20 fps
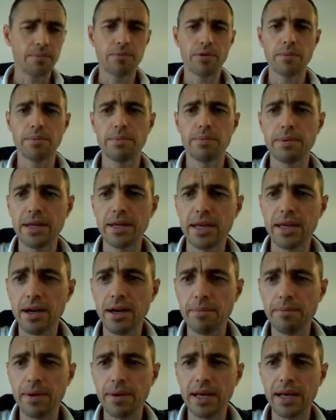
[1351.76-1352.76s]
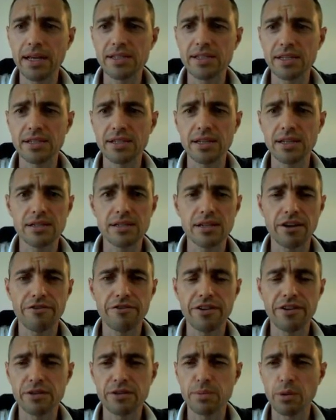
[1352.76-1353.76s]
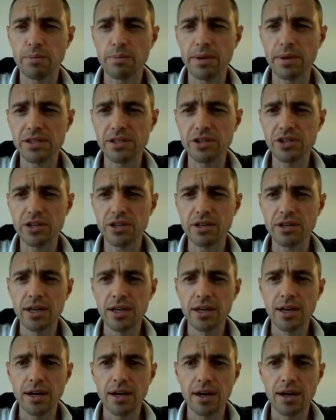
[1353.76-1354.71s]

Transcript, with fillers: probably uh, easiest is uh, Facebook Messenger,